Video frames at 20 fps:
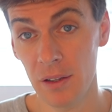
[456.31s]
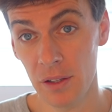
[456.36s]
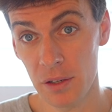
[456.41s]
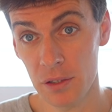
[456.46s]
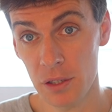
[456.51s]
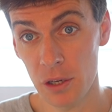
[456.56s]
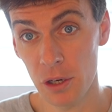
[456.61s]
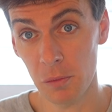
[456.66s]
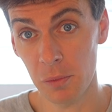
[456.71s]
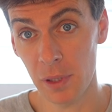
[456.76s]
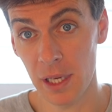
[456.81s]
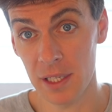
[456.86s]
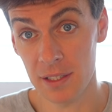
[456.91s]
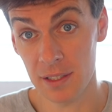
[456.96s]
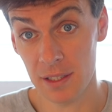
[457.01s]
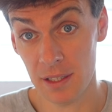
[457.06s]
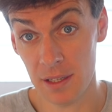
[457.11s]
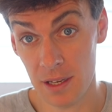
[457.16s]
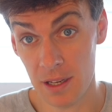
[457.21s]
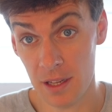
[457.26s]
and those
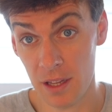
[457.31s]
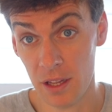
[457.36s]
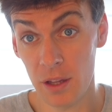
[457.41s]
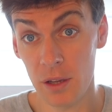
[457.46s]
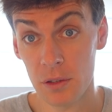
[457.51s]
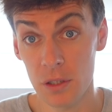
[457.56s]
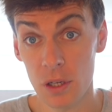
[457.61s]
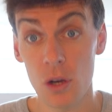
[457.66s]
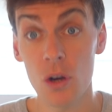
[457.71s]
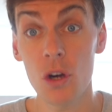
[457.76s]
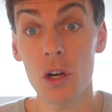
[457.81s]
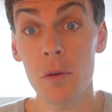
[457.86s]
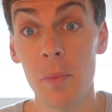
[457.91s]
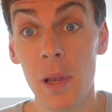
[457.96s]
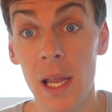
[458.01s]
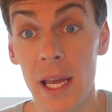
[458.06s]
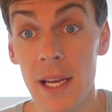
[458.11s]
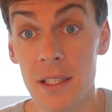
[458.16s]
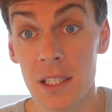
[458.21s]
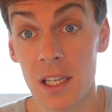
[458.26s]
hook
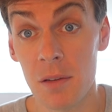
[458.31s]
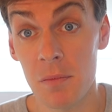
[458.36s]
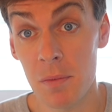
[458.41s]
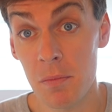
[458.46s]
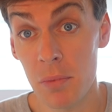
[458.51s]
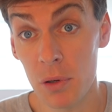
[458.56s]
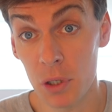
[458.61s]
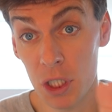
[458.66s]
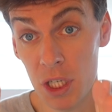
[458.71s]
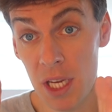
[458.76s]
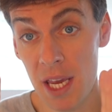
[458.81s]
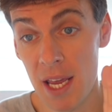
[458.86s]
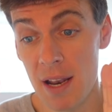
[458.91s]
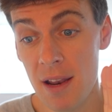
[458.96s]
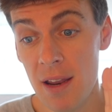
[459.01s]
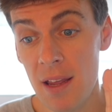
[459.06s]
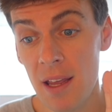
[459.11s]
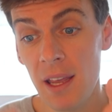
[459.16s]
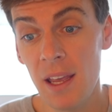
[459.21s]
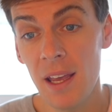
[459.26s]
plates can be pushed
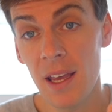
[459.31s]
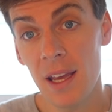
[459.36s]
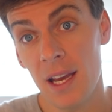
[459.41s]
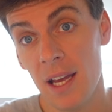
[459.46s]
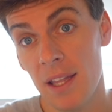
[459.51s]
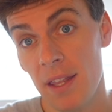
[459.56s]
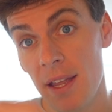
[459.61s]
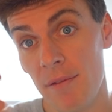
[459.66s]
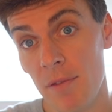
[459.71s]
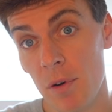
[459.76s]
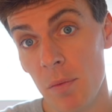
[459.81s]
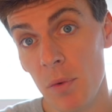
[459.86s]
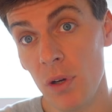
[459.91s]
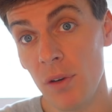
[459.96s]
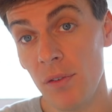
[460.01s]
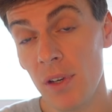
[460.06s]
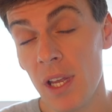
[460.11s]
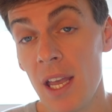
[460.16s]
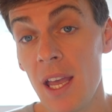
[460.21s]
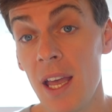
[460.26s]
in and then
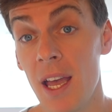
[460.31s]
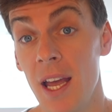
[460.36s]
removed.